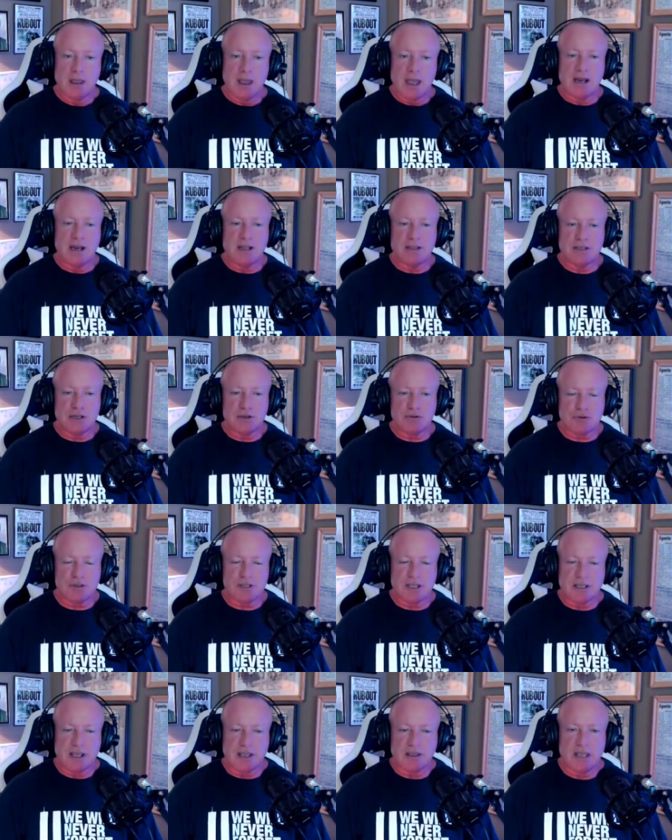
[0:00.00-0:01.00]
And it's
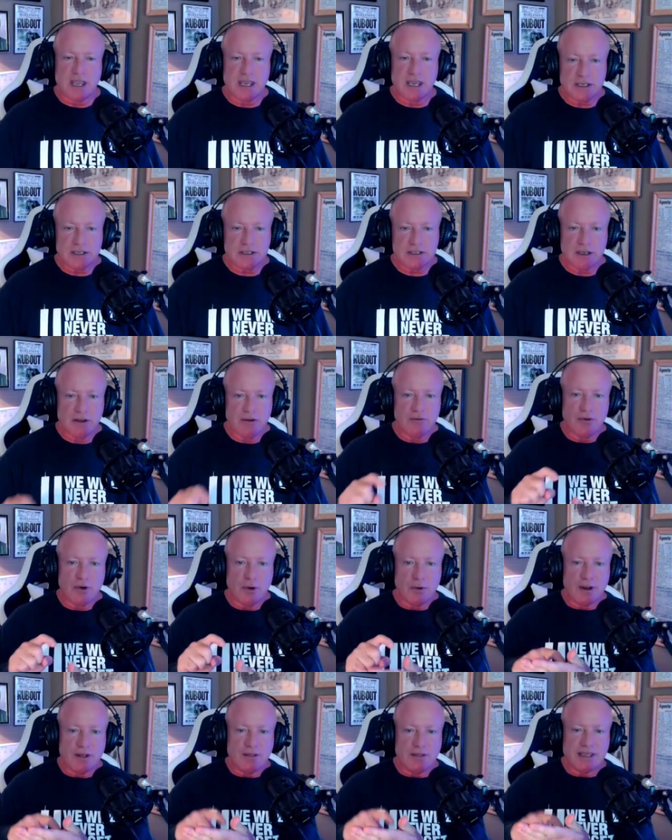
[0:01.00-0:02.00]
interesting. They take your cell
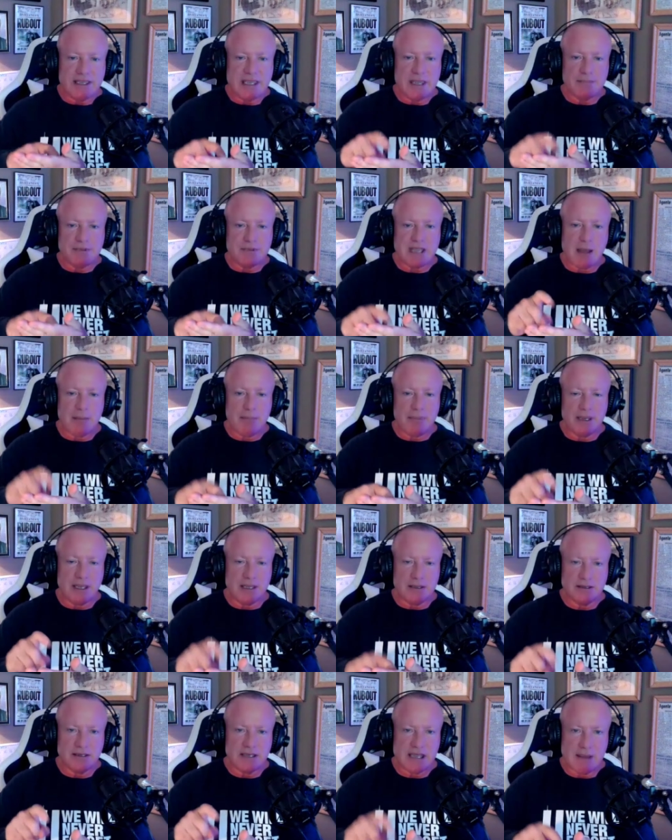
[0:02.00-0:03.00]
phone and they keep tapping
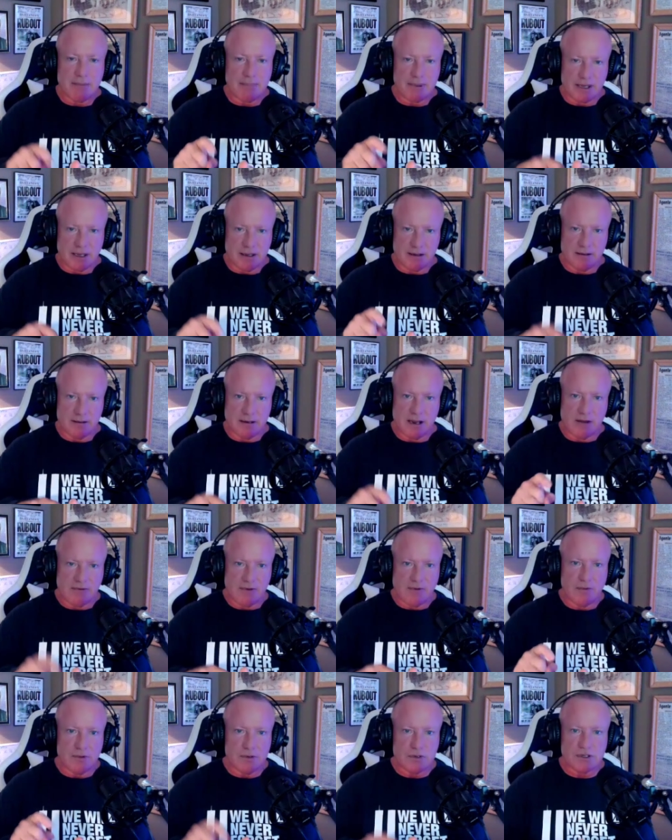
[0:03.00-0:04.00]
it and tapping it
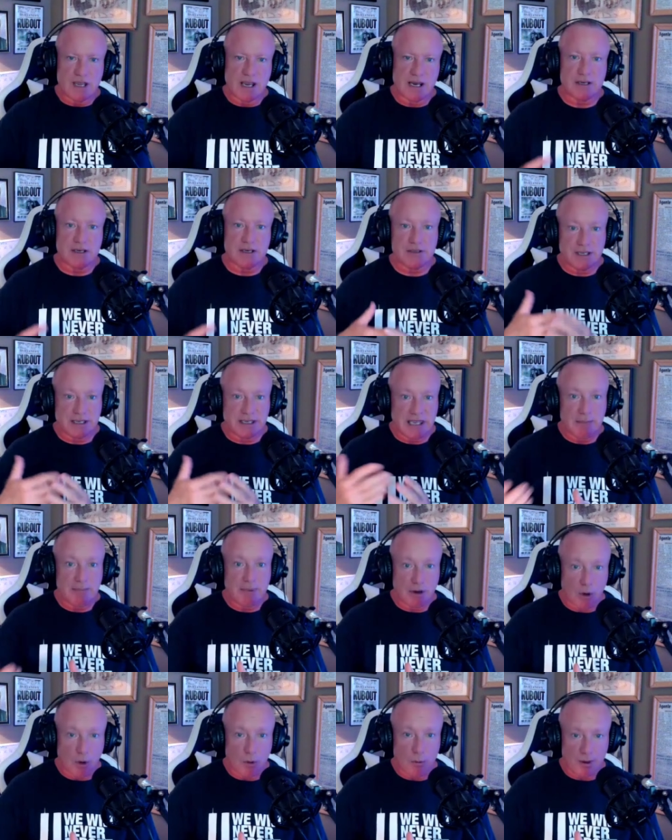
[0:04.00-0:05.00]
every few seconds to
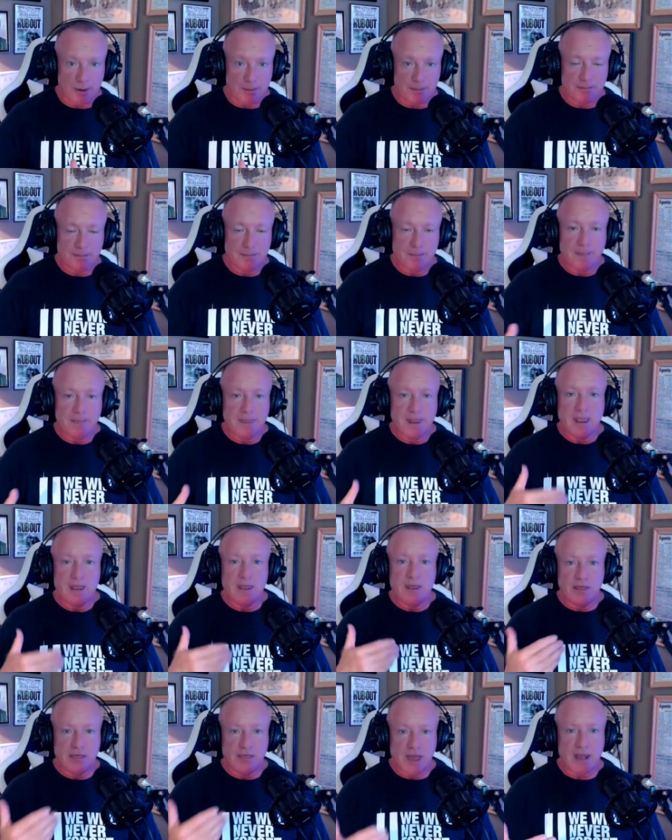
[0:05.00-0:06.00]
keep it open.
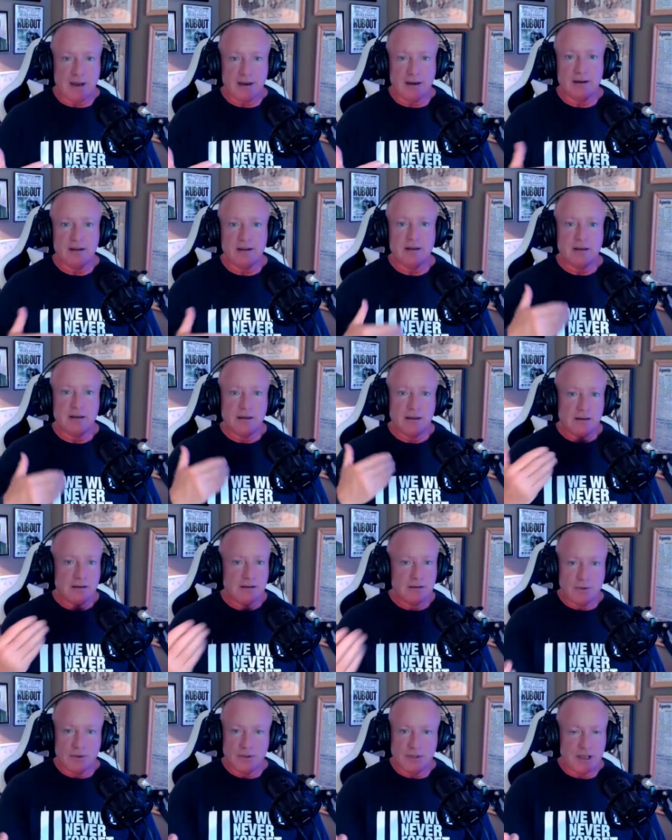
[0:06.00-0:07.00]
Then,
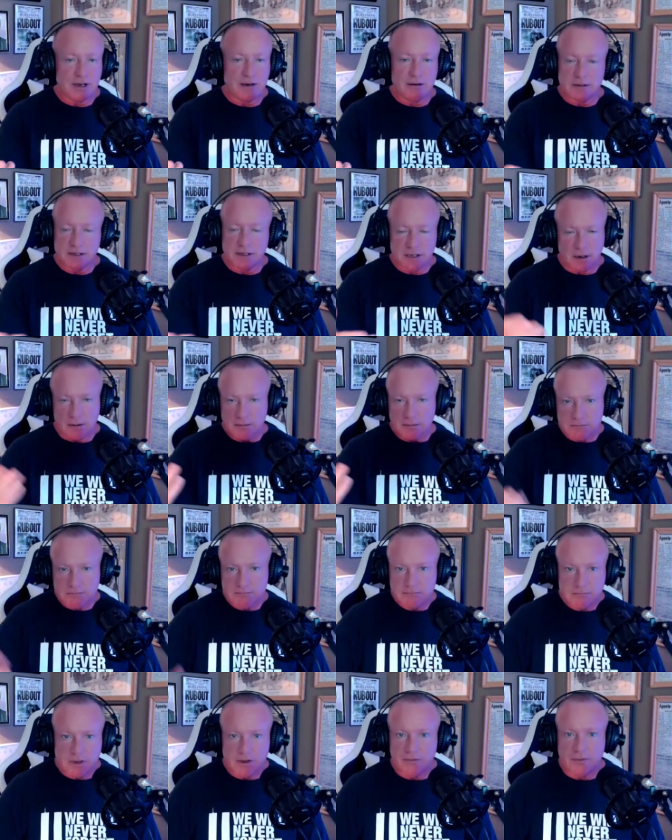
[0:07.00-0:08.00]
within you know
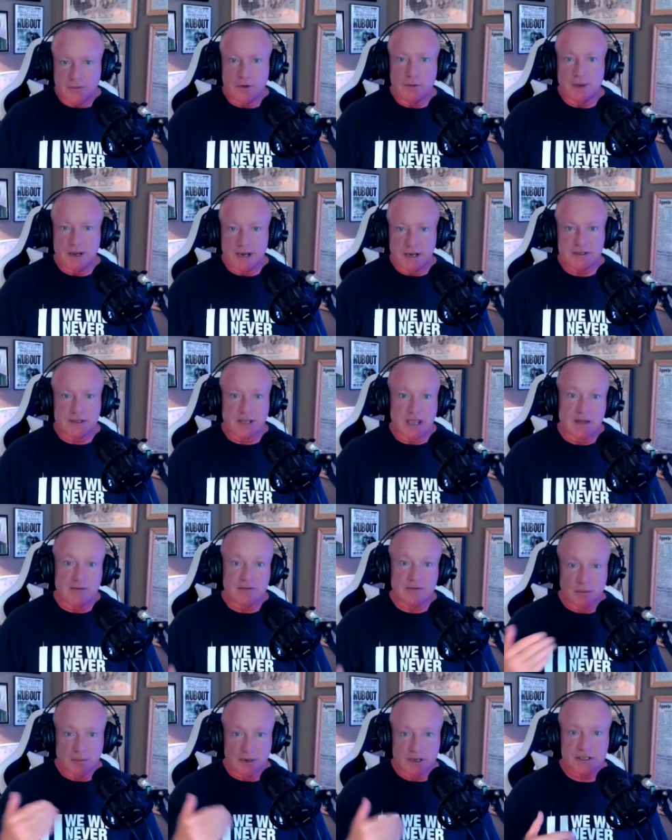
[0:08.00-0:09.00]
a few minutes, they
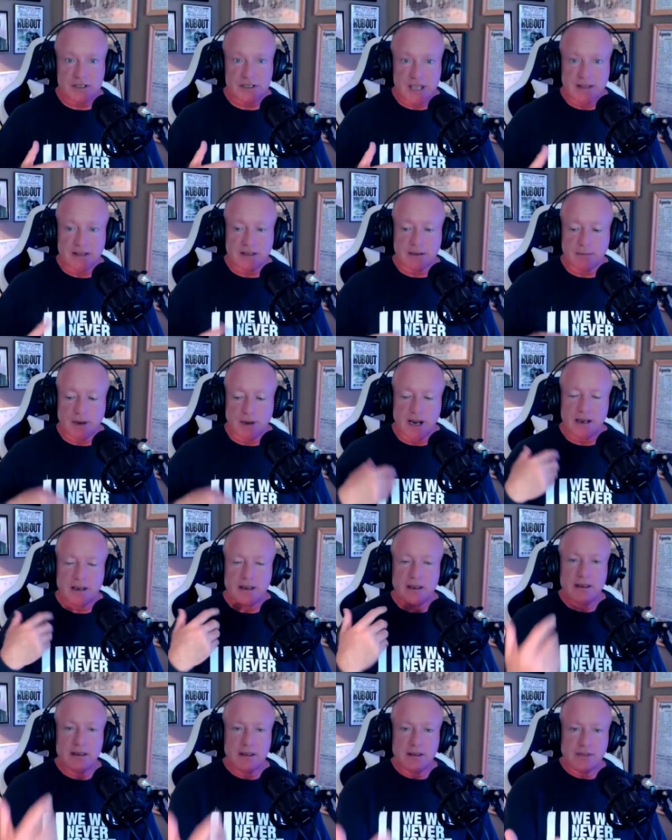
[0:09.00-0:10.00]
have somebody standing by.
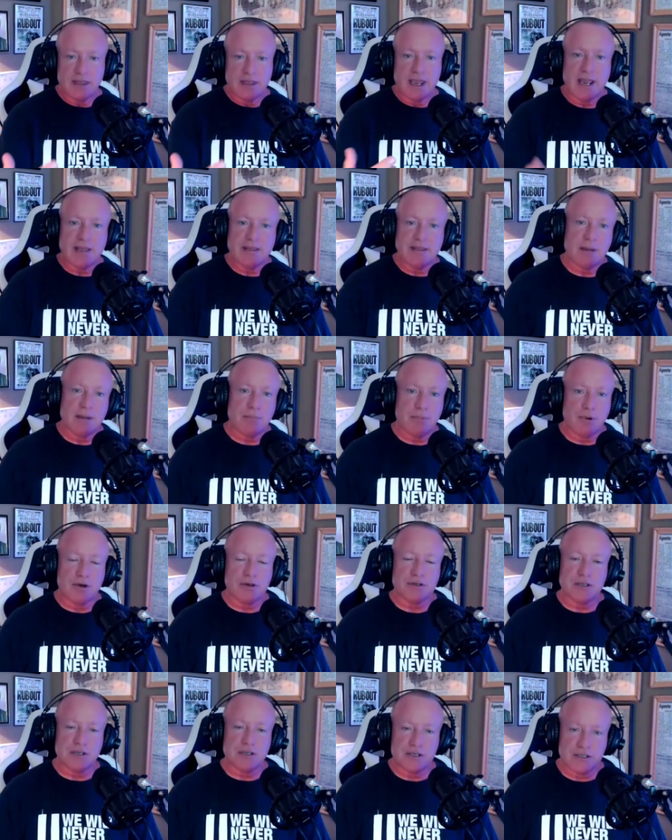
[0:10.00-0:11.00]
They hand that
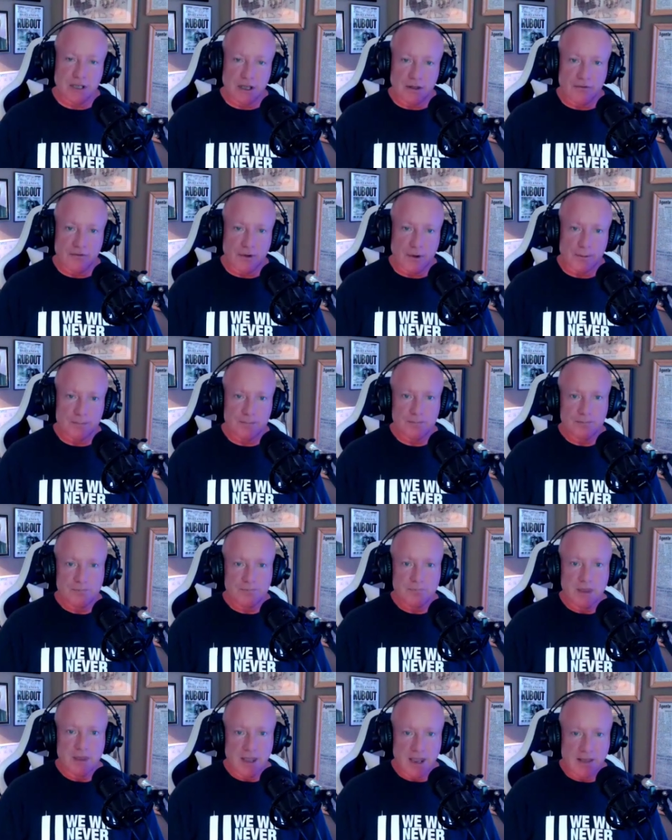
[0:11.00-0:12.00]
person the cell phone,
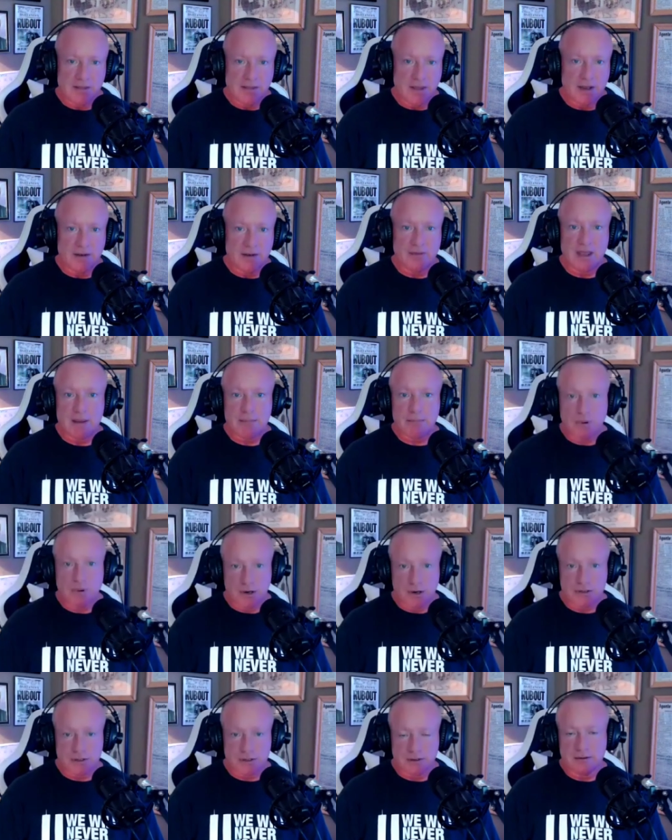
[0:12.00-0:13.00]
and then that
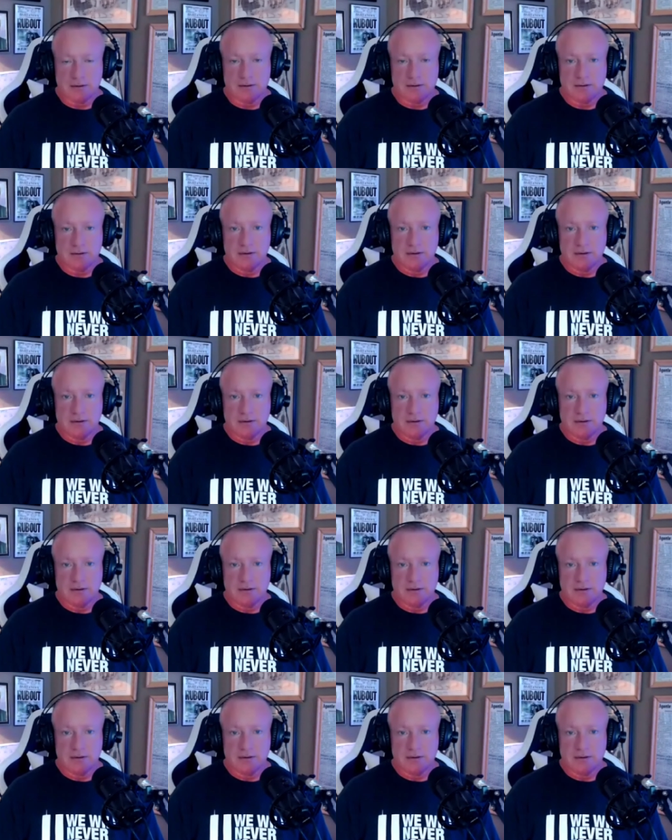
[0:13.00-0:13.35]
person